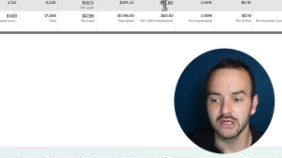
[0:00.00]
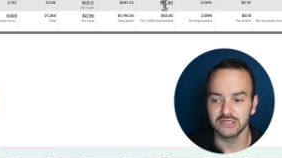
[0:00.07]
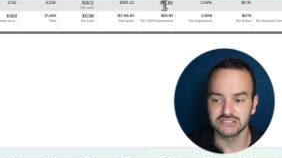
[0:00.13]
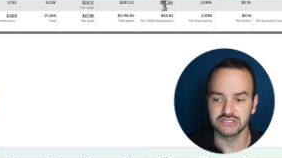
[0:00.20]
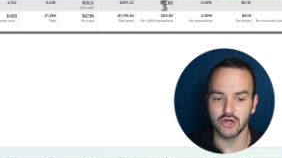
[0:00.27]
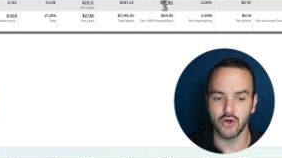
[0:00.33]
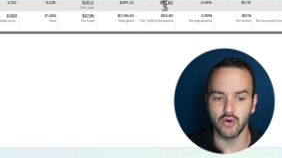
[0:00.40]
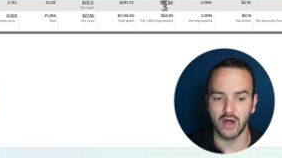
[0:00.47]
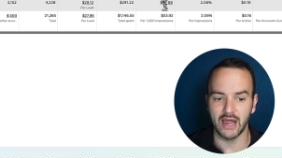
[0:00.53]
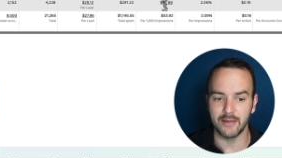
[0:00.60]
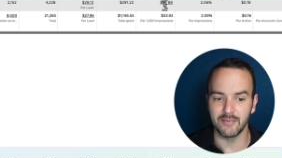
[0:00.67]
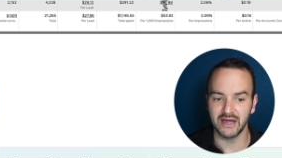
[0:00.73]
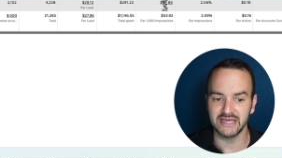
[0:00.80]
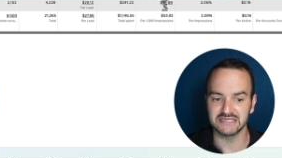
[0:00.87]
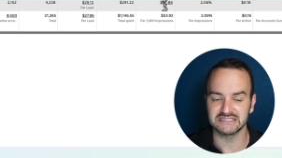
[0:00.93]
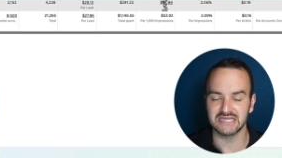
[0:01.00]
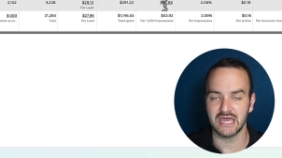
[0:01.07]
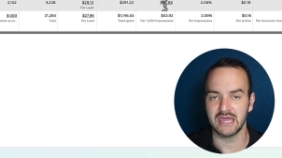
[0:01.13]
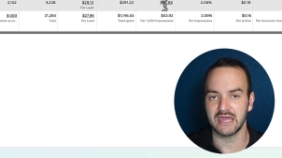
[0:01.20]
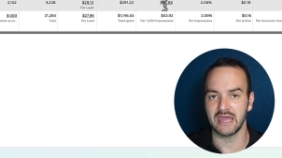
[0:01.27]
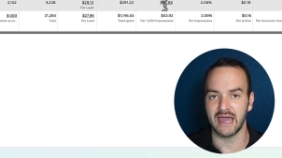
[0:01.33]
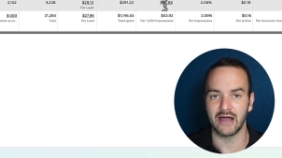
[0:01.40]
So I might
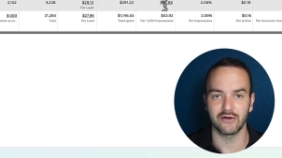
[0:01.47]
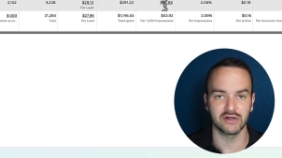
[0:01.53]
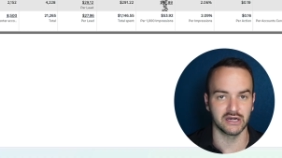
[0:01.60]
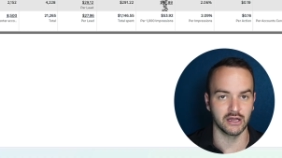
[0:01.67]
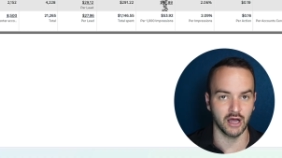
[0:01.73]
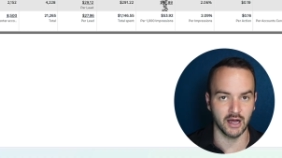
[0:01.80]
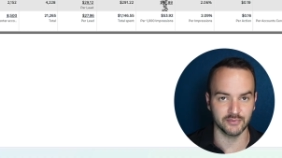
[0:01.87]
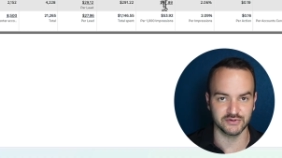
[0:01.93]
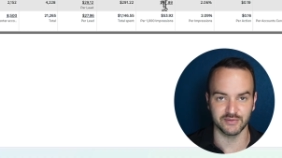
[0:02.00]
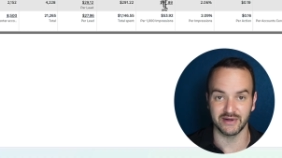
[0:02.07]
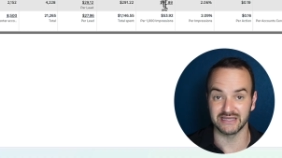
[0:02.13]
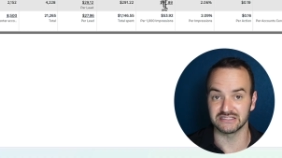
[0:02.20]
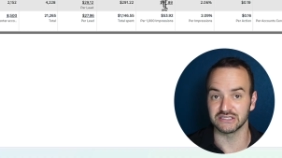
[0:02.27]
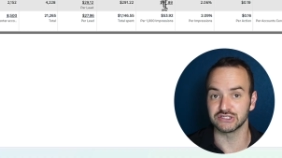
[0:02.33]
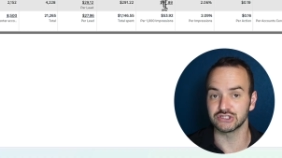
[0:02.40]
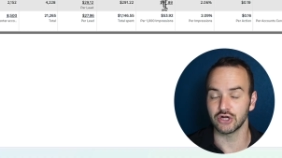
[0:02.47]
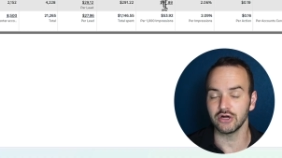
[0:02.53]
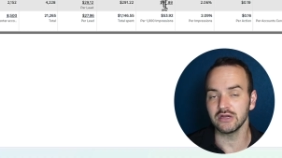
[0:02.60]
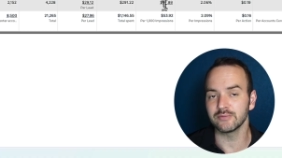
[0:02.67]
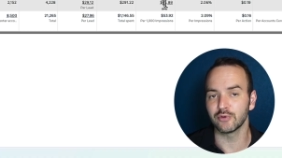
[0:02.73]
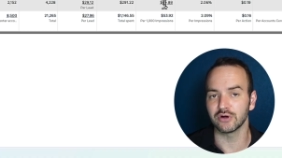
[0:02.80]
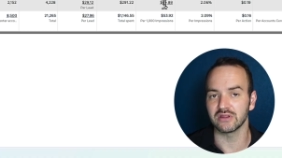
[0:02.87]
say, how can I optimize the
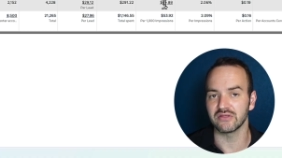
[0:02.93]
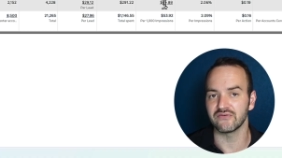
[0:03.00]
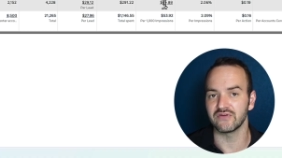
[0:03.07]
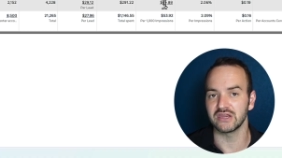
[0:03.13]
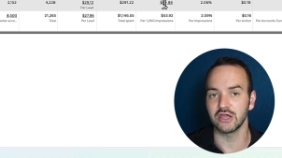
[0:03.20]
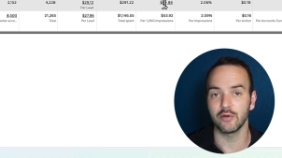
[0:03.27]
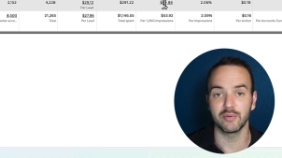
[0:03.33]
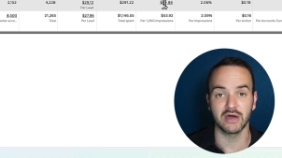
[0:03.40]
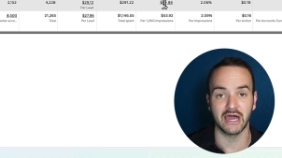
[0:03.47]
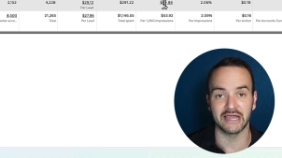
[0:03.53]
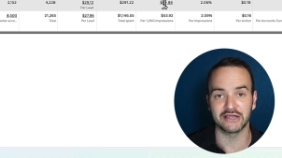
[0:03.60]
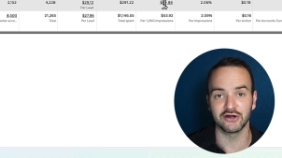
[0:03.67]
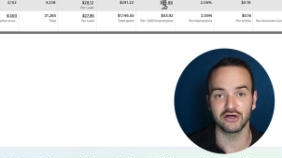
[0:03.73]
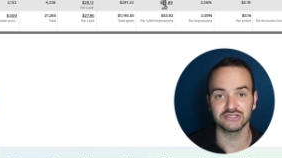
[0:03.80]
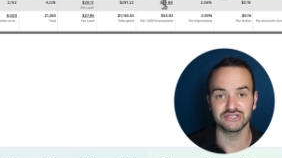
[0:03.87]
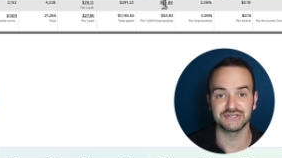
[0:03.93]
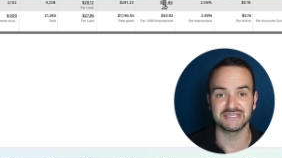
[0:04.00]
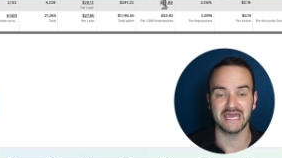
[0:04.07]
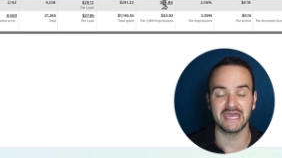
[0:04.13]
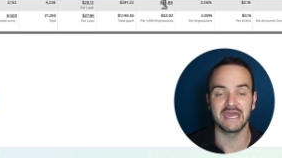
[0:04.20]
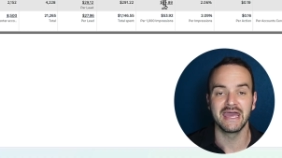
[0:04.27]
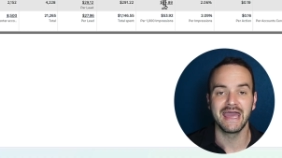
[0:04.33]
starting point of the video? But I could also
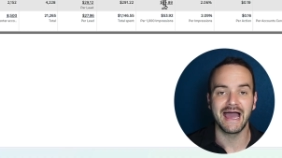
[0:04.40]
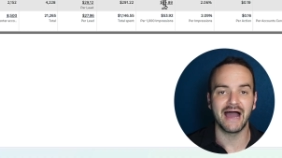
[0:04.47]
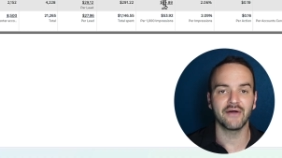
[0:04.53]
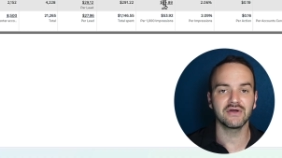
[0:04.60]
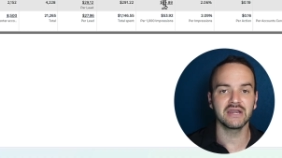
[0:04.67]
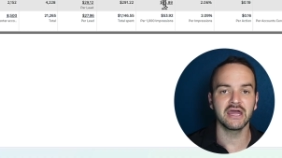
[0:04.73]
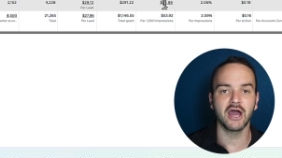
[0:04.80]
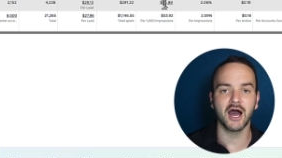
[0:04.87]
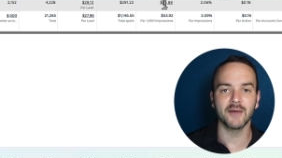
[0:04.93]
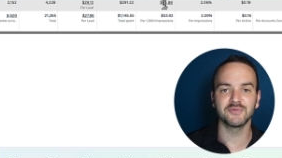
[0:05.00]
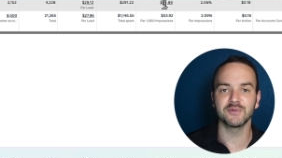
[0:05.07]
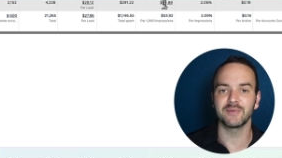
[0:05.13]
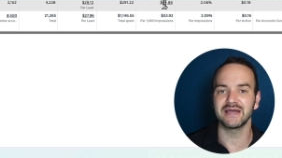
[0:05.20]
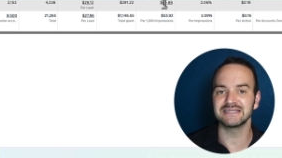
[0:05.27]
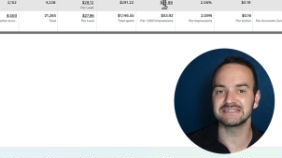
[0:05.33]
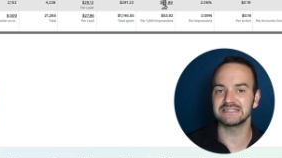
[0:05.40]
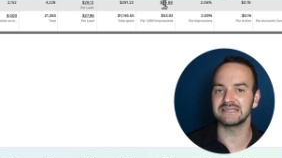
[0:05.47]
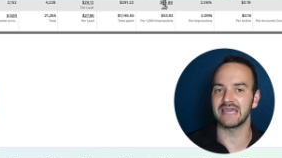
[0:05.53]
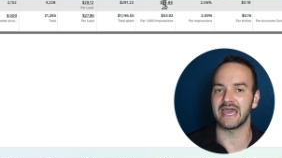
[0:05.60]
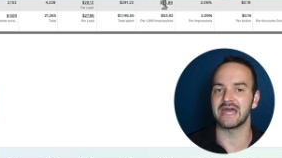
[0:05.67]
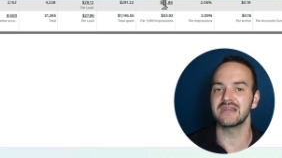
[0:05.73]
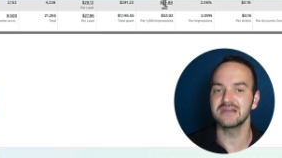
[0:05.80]
say, how can I optimize
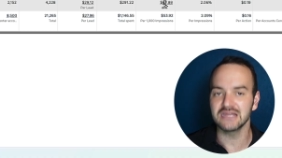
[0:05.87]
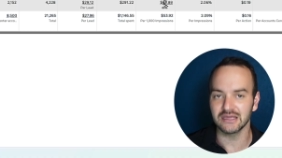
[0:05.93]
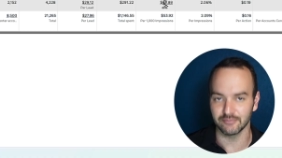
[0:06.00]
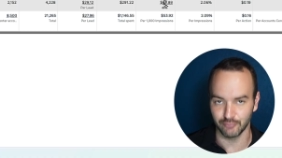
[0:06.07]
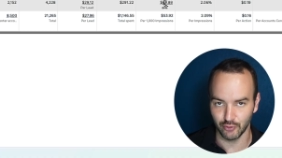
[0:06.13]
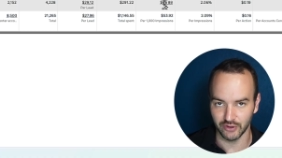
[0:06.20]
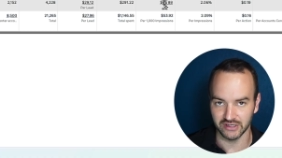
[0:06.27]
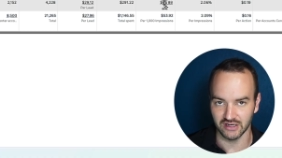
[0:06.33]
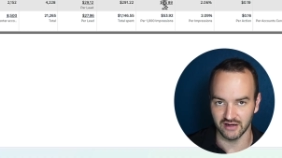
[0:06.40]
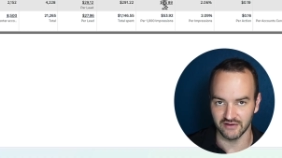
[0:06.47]
the ending point